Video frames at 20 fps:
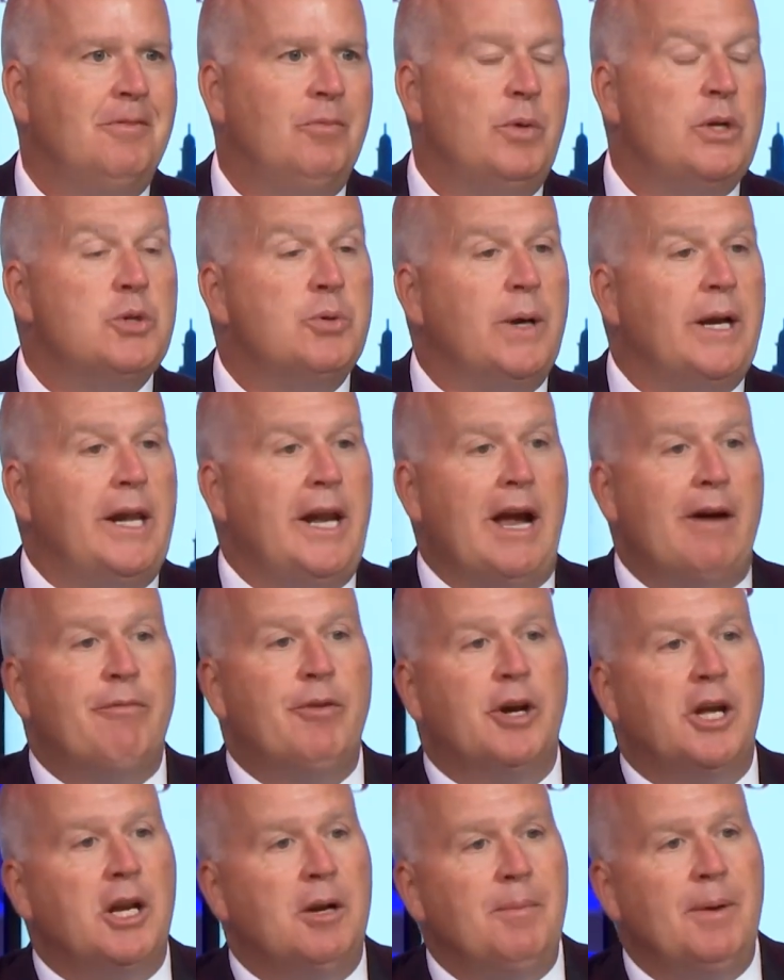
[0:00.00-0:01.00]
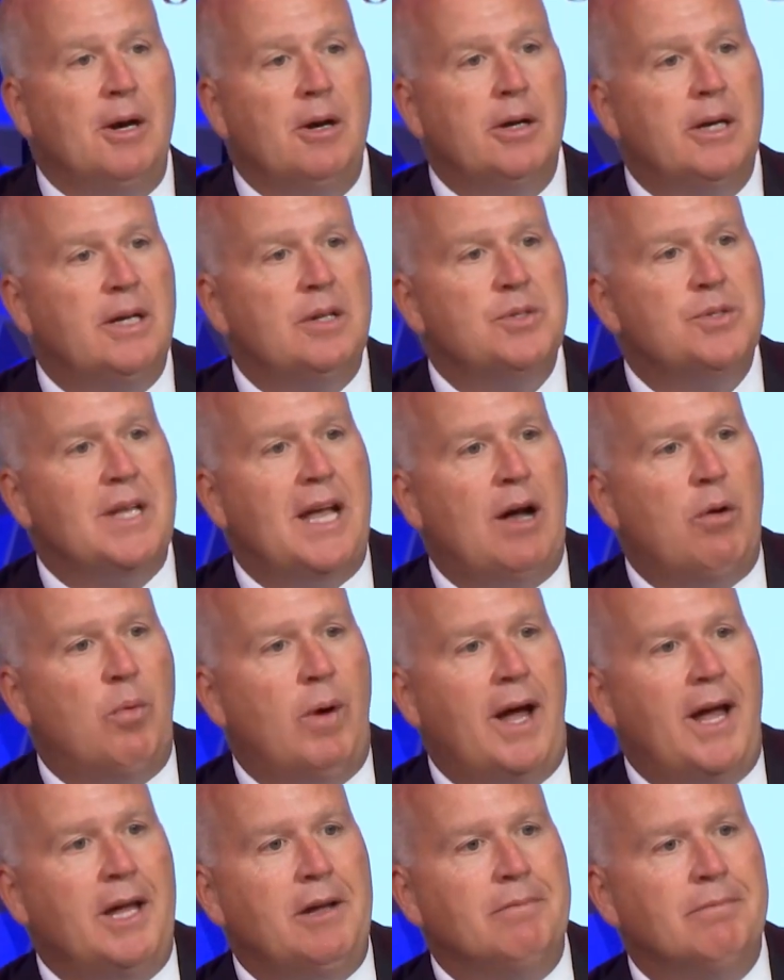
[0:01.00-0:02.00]
We treated African Americans that
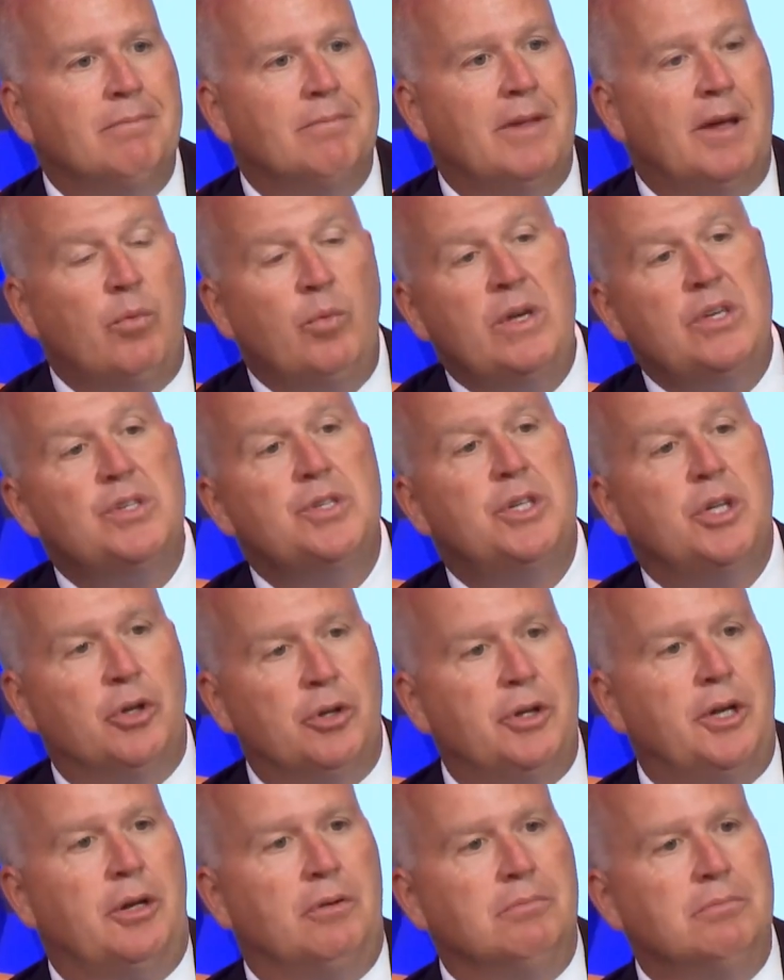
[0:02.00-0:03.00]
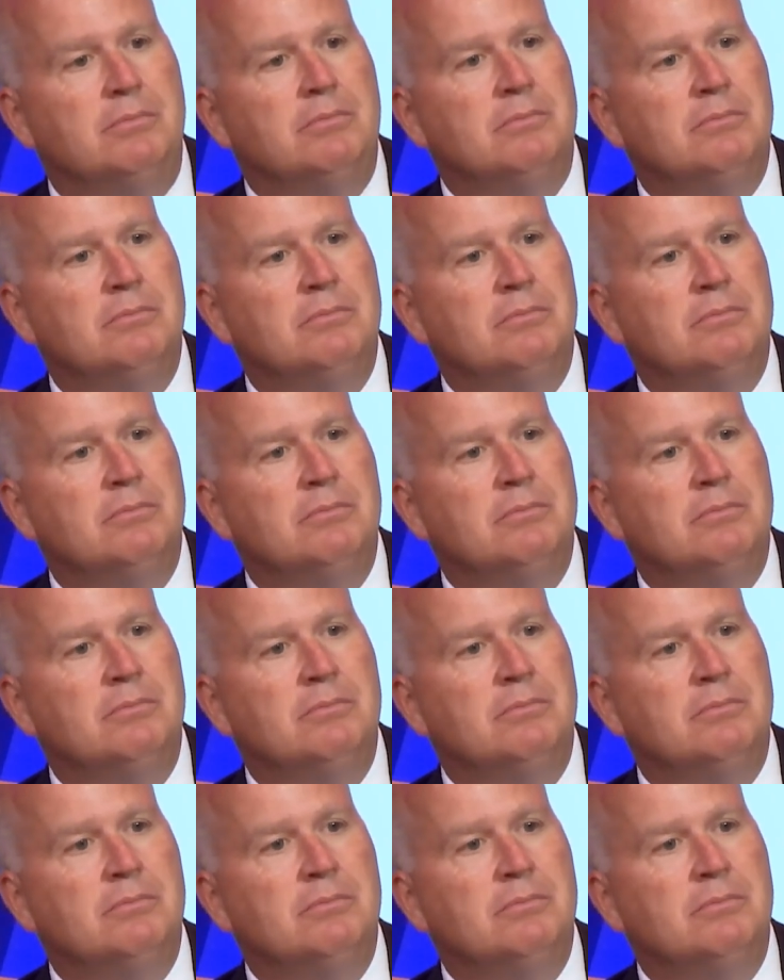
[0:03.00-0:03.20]
way, and we still do.